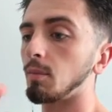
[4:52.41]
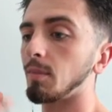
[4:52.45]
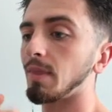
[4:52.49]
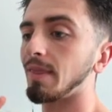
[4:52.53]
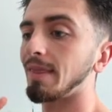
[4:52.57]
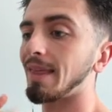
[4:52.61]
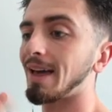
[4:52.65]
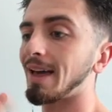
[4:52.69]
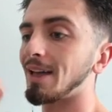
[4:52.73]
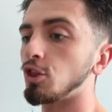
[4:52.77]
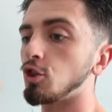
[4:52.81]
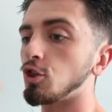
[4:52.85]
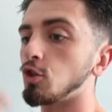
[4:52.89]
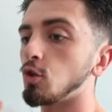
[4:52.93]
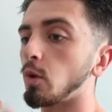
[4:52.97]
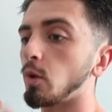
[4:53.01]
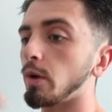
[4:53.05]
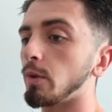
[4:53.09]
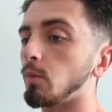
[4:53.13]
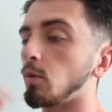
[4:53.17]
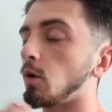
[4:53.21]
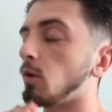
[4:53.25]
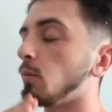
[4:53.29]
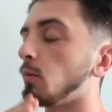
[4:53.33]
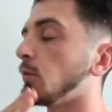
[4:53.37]
that joint
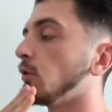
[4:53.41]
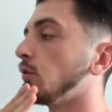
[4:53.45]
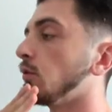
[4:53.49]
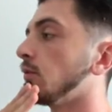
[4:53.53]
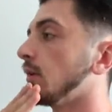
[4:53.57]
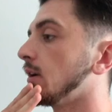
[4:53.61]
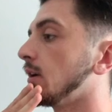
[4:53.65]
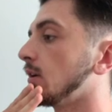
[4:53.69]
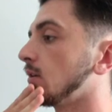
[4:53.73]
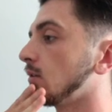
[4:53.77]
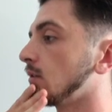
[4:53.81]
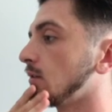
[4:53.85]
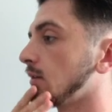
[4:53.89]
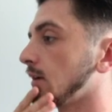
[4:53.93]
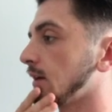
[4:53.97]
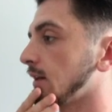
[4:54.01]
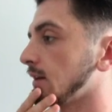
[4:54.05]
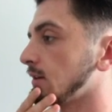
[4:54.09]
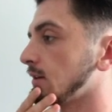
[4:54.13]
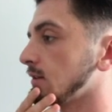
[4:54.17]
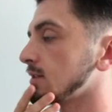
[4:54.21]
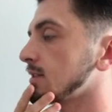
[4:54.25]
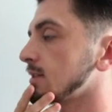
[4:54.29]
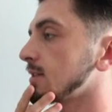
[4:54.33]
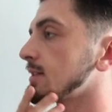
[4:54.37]
won't move. It'll
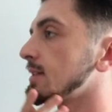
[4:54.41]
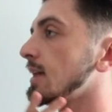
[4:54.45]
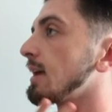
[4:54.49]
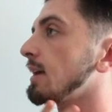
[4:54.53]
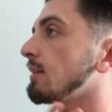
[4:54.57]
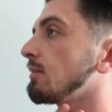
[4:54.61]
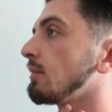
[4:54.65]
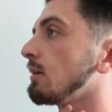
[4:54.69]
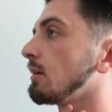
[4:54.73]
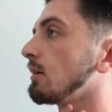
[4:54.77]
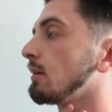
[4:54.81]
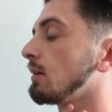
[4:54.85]
stay